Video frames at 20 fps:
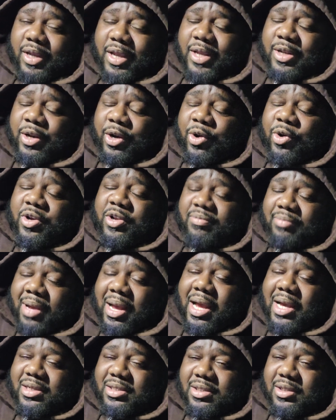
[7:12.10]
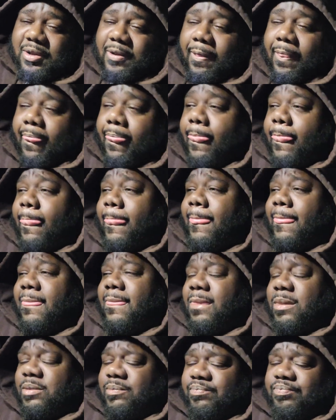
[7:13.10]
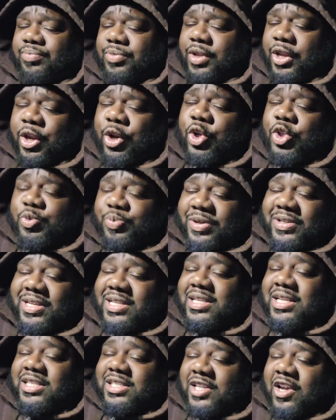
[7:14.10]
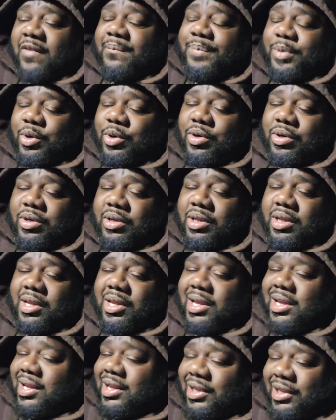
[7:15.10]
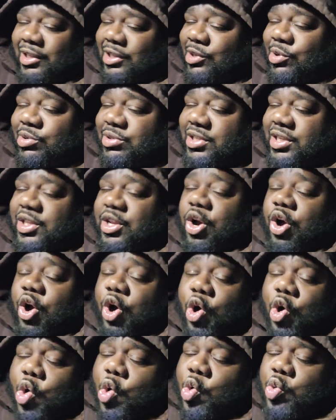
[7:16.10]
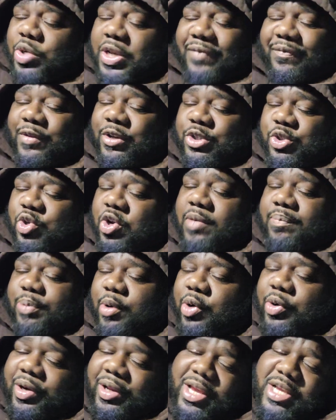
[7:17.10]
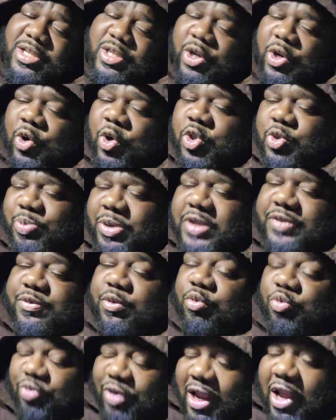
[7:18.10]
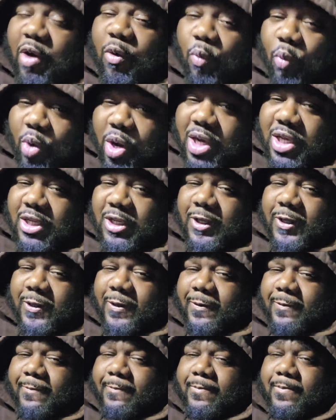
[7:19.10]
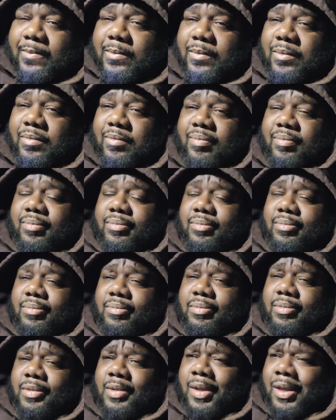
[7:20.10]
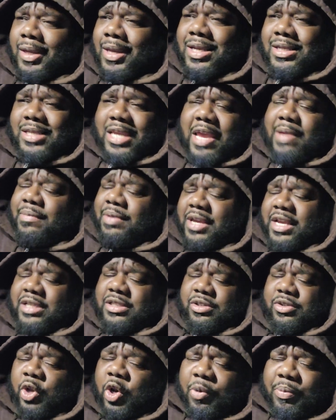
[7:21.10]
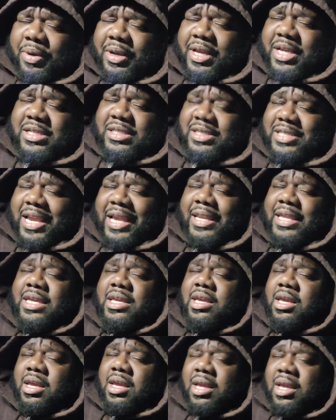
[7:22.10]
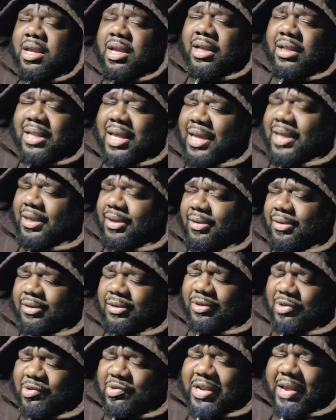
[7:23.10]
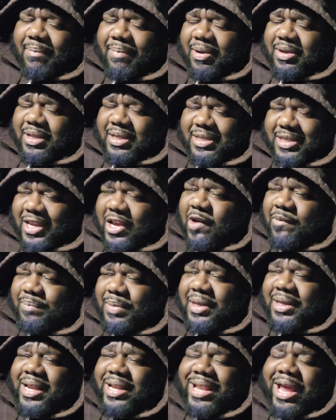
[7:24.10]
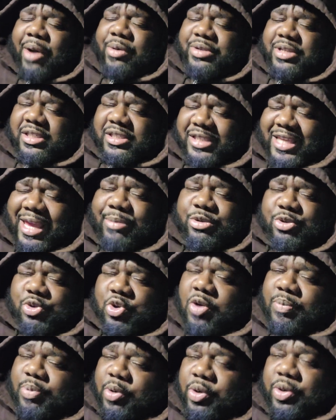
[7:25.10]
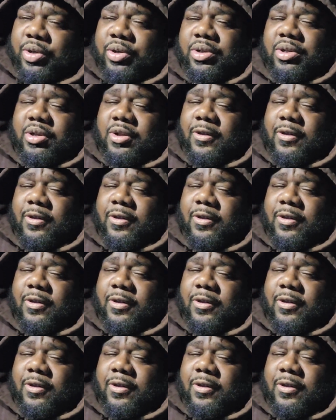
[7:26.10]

And Errol can box. Errol Spence is a southpaw. You've seen a whole different Shawn Porter against Errol Spence from round 1. Against him, against Thurman, against Denny. Like, you're not about to tell me that was the same Shawn Porter.